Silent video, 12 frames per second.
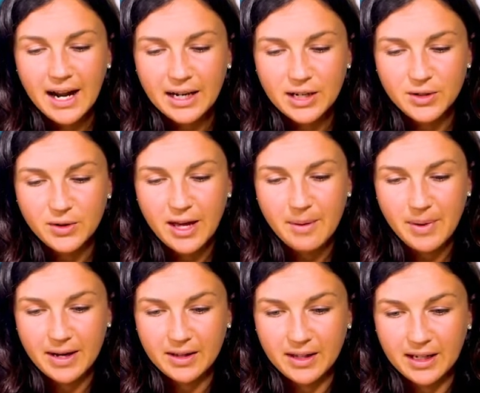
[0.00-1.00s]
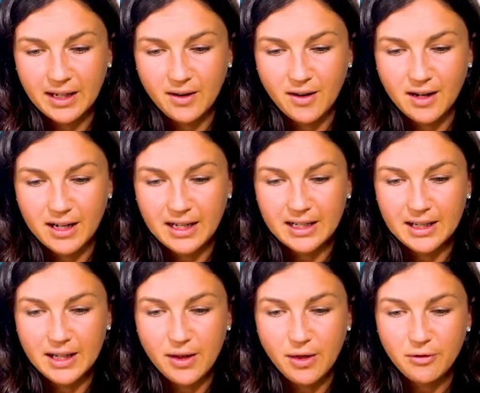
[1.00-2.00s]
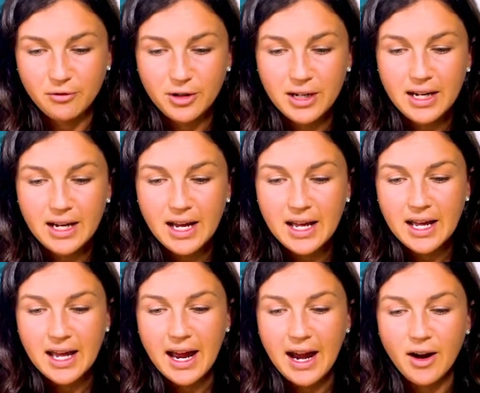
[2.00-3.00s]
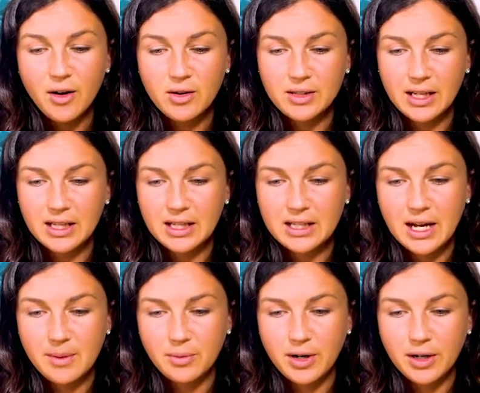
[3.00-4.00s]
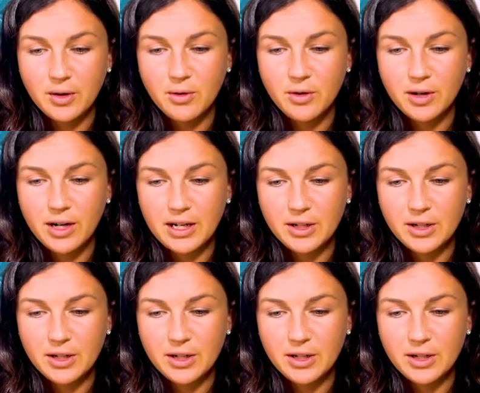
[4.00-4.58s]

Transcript: I can do that by clicking on the three arrows on the top right corner and